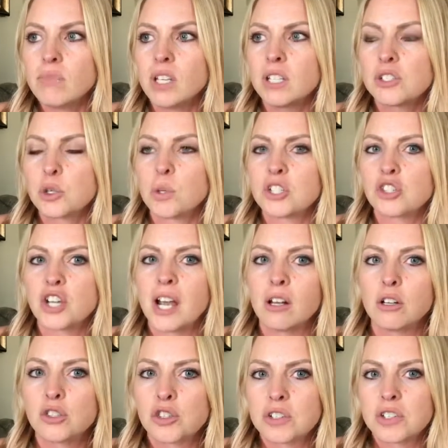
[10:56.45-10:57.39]
So what
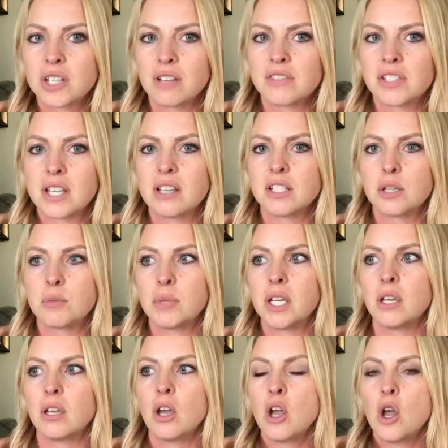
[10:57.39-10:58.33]
challengers have said to
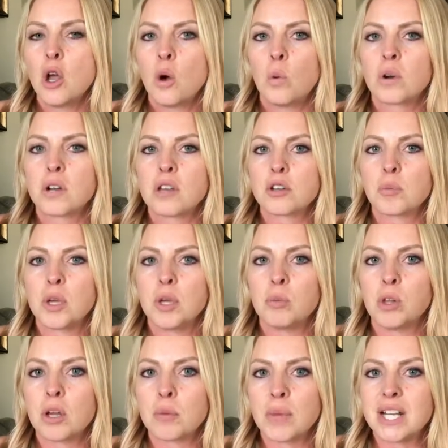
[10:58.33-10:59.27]
me, what other
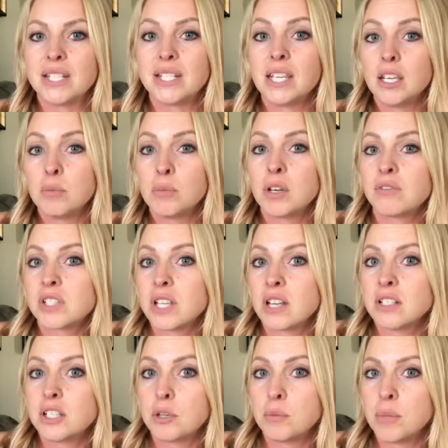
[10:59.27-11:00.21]
people on my team have
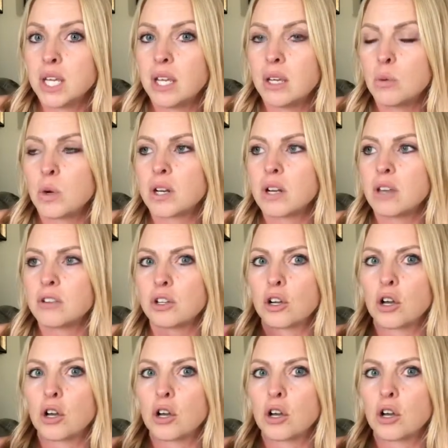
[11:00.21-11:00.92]
said to me, what other